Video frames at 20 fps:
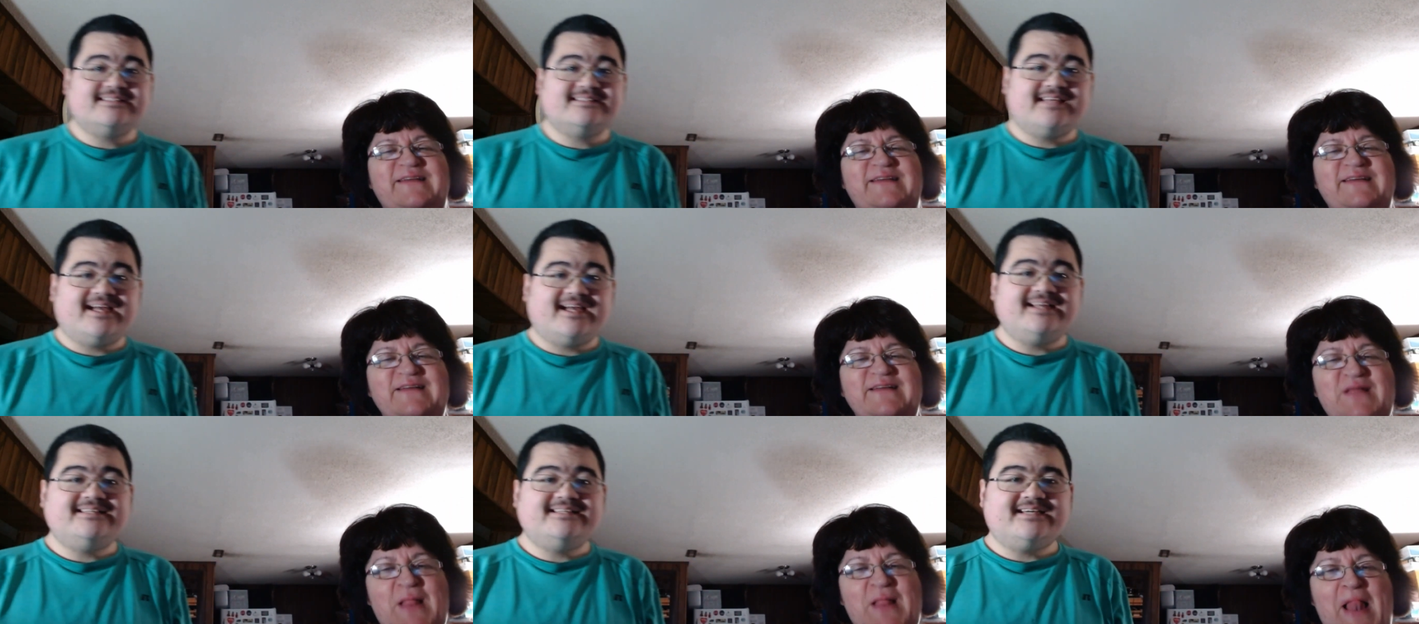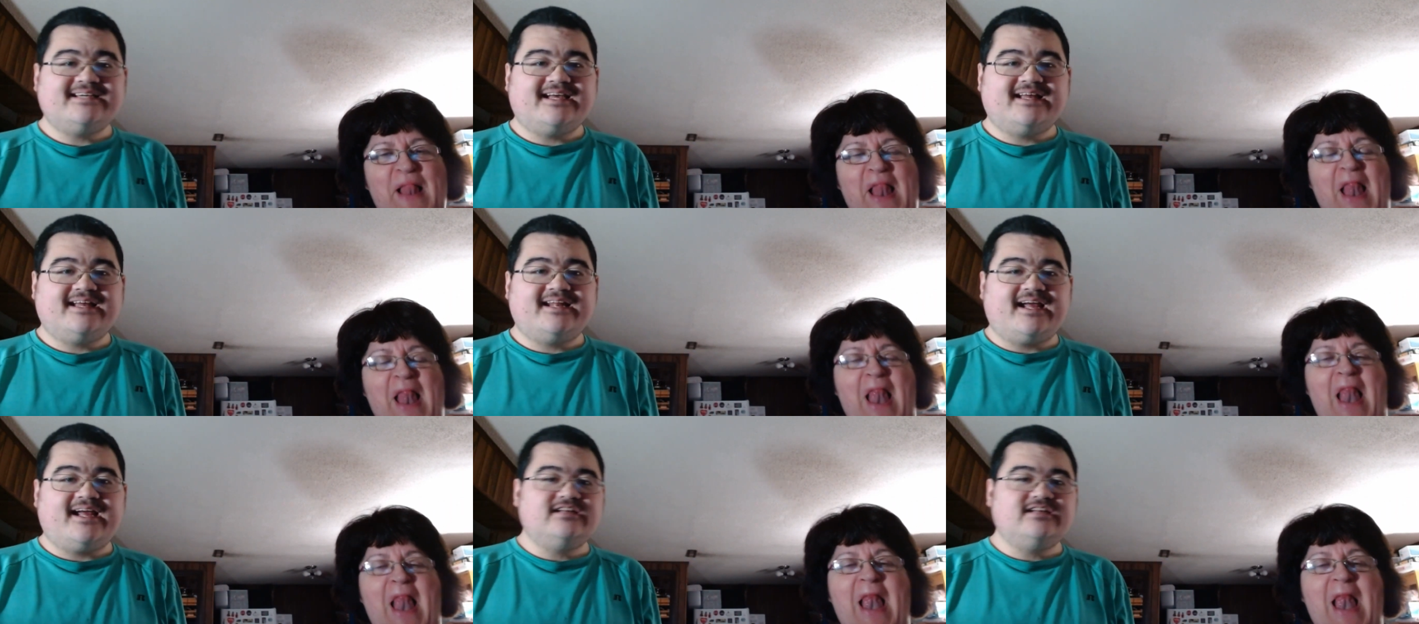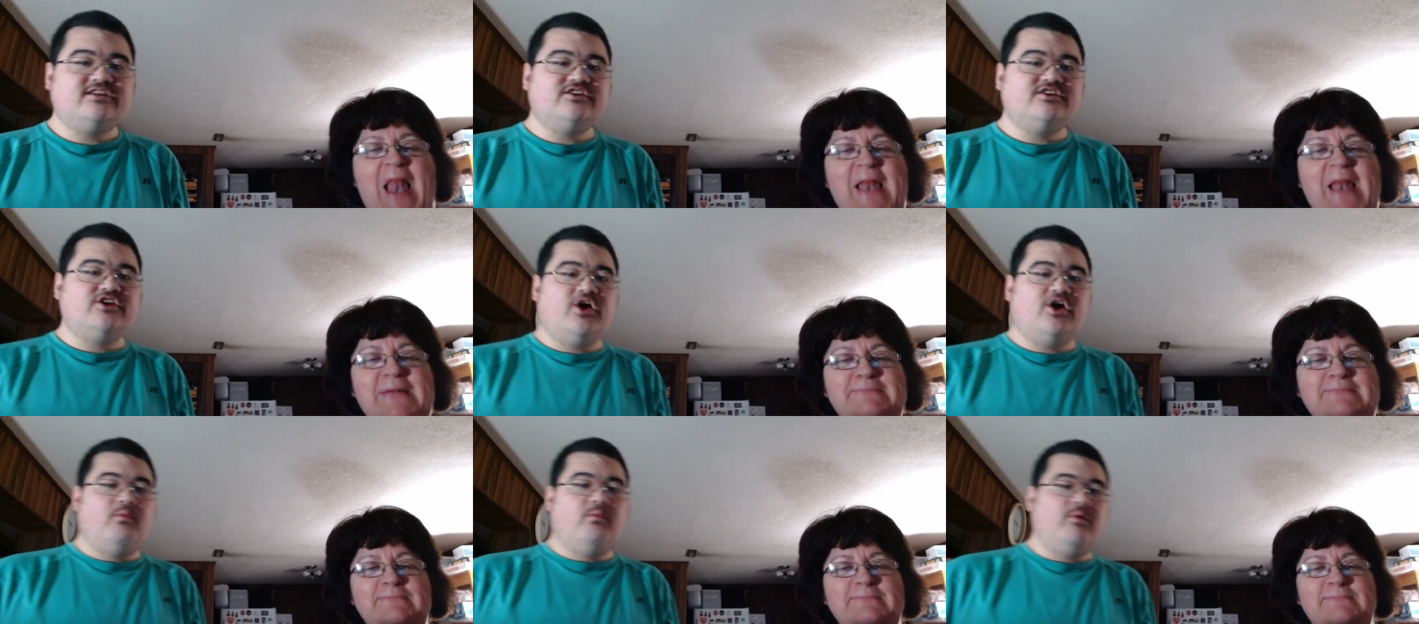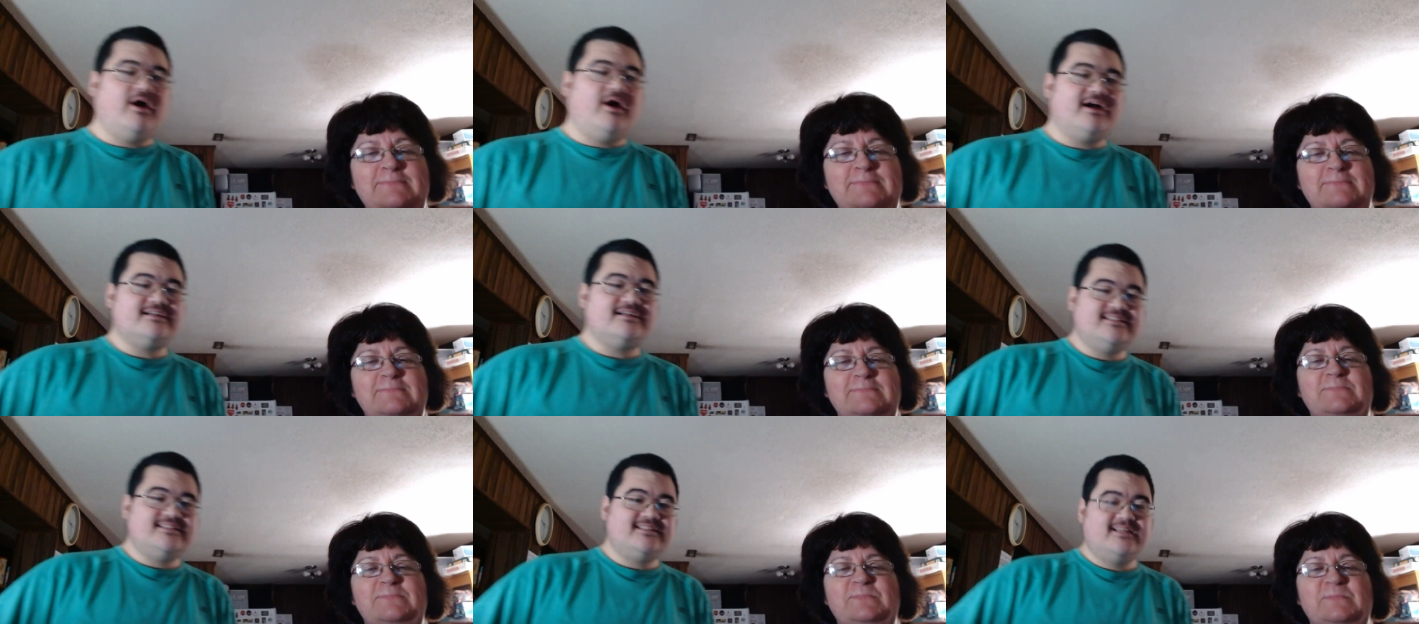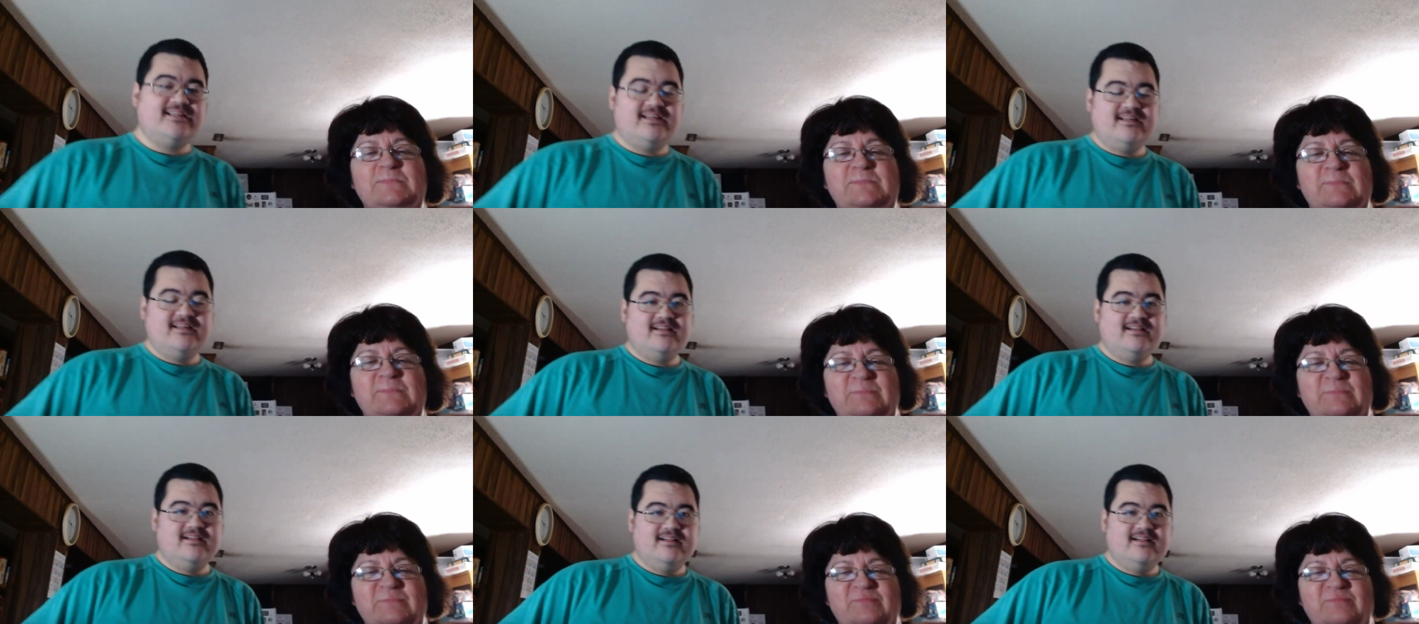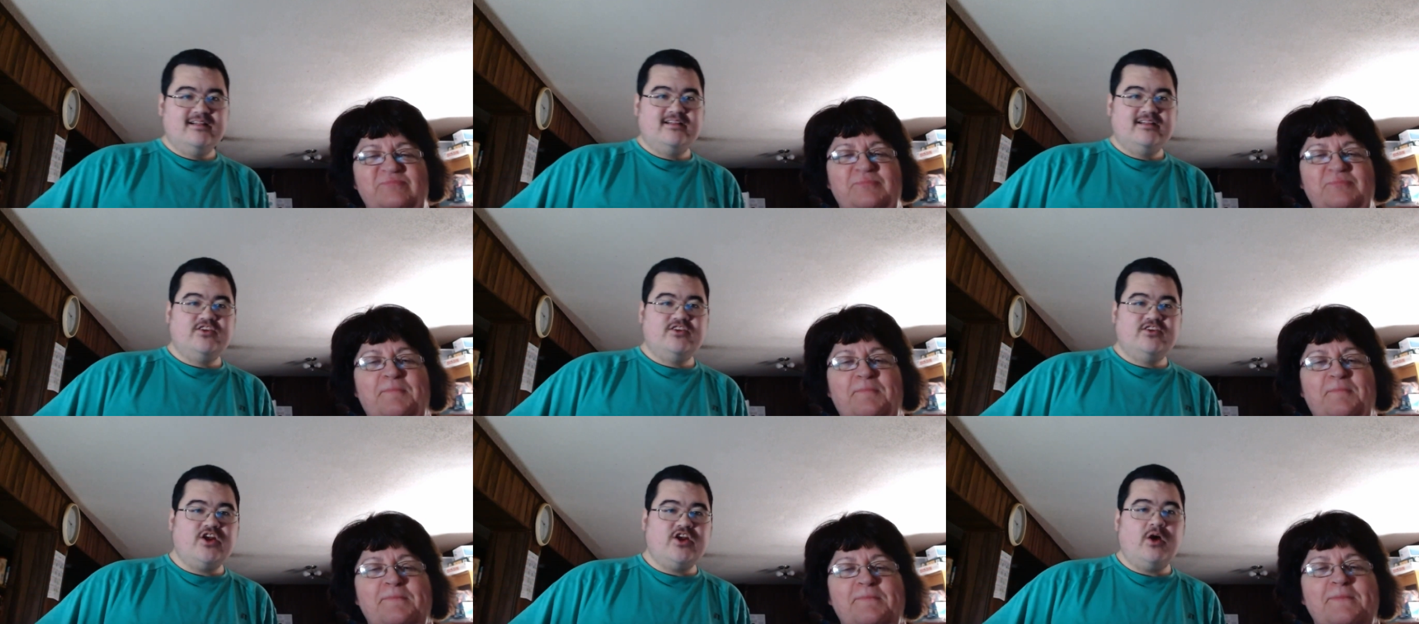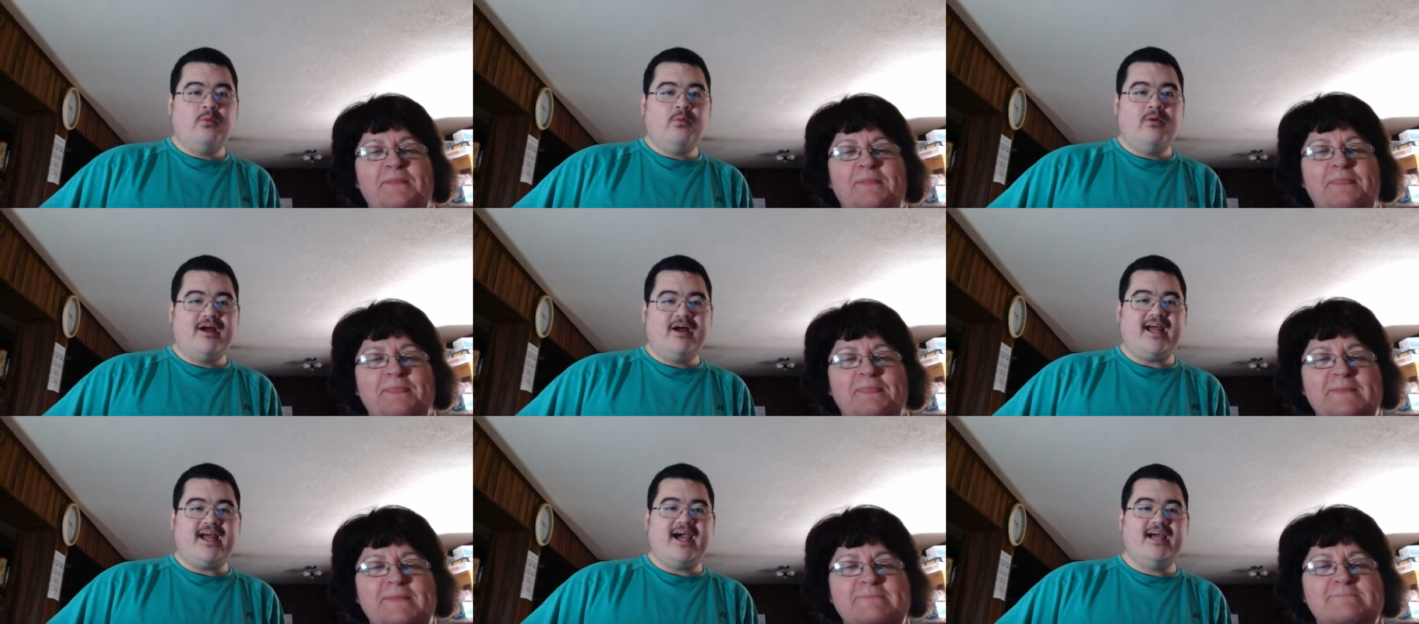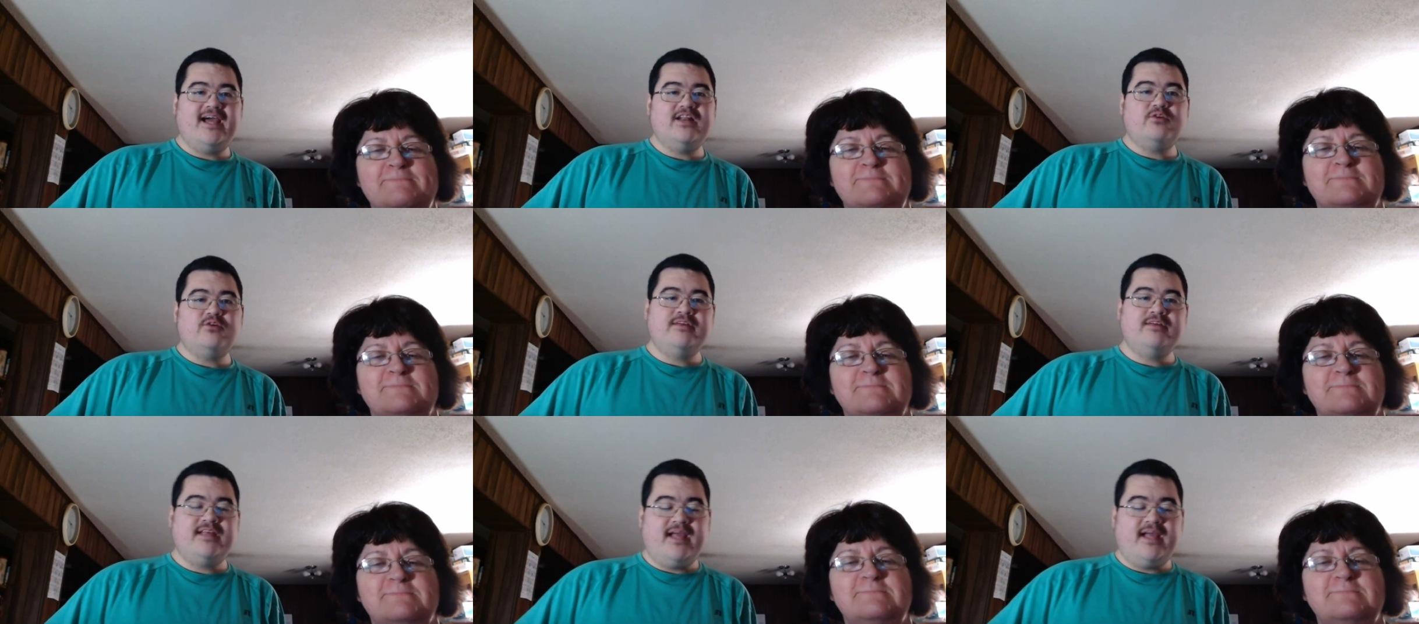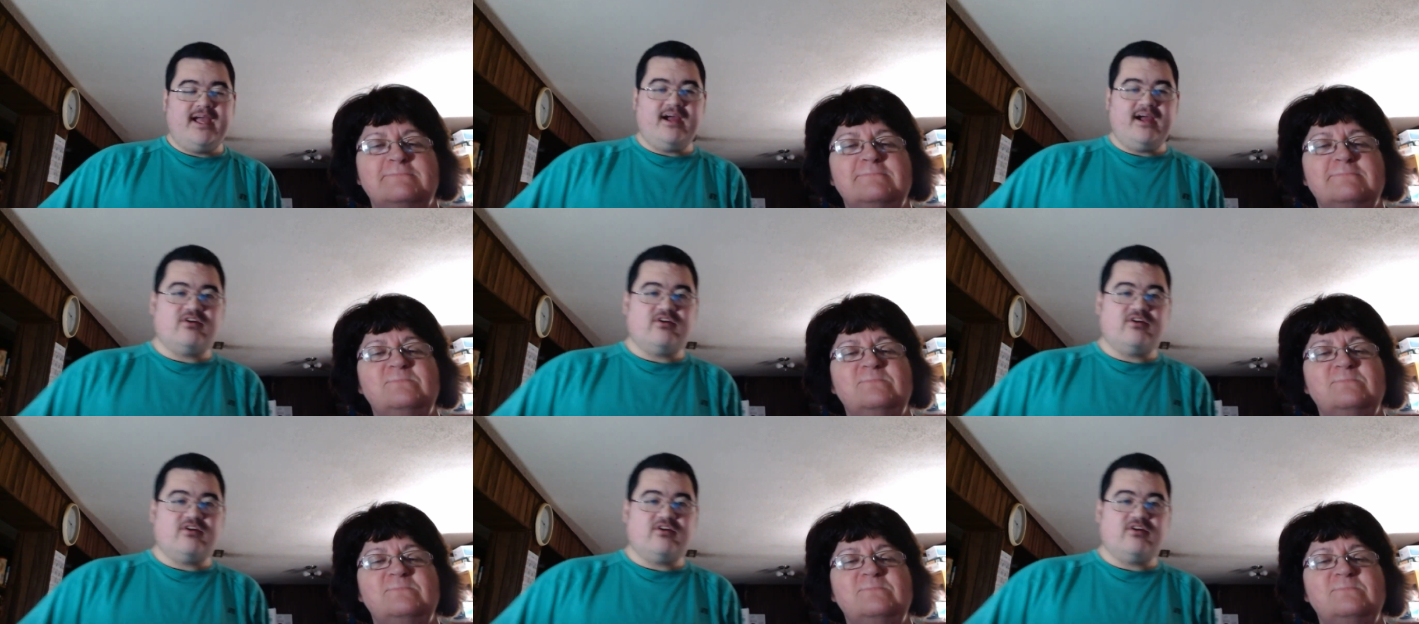Speaker 1: yes, I did. And you know what? you know what? I